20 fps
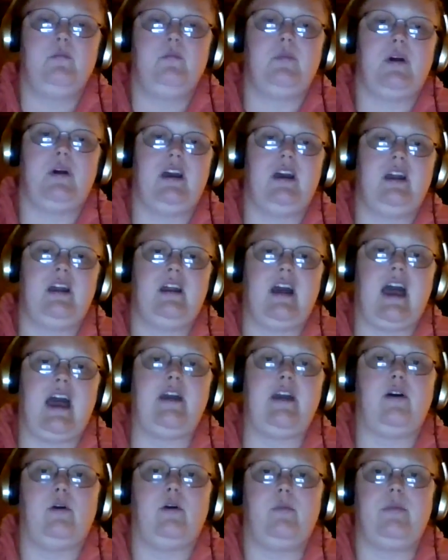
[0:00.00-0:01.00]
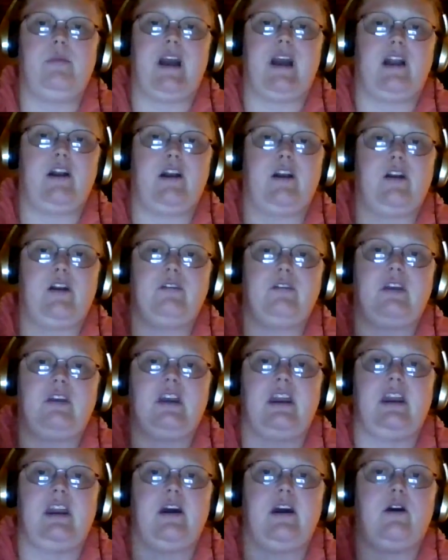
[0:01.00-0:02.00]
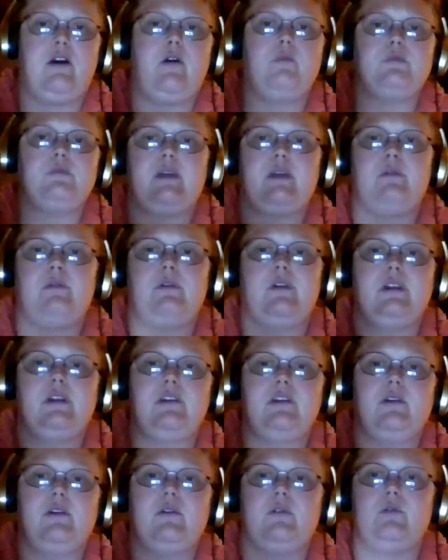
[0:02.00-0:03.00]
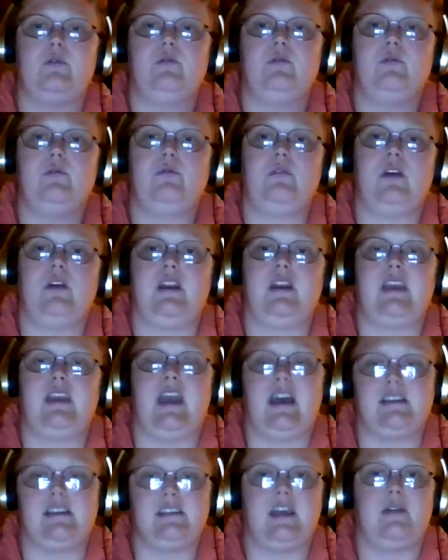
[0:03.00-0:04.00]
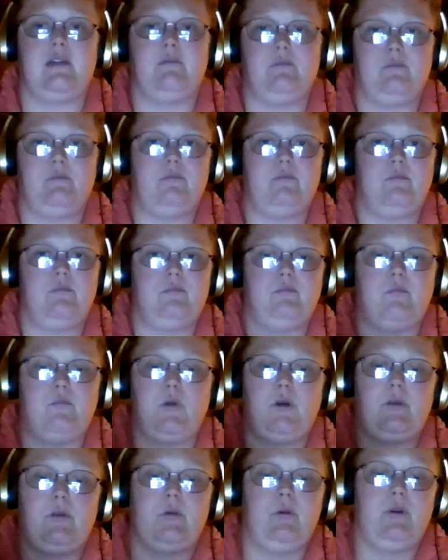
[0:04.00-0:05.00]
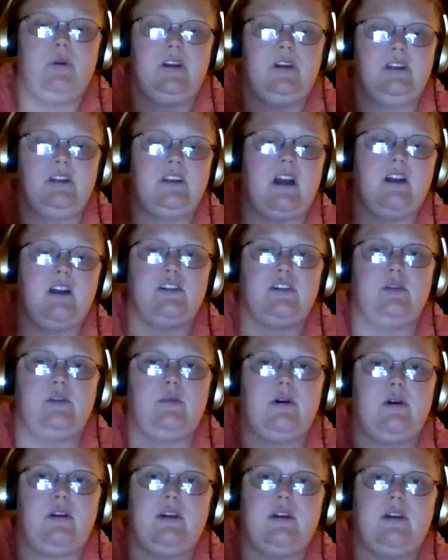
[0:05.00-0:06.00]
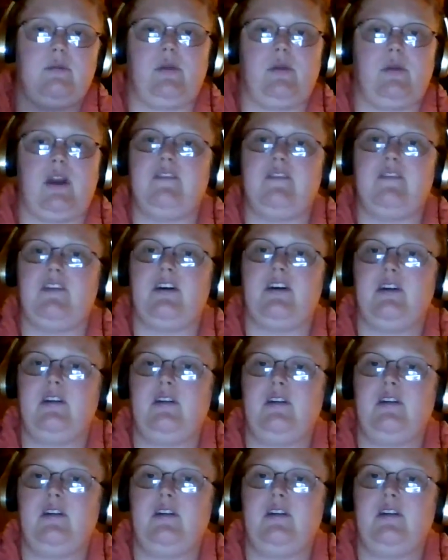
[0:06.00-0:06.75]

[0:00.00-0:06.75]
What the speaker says: But I hope that card reading helped. I really do. And yes, I'm more than willing to talk to you about it in private.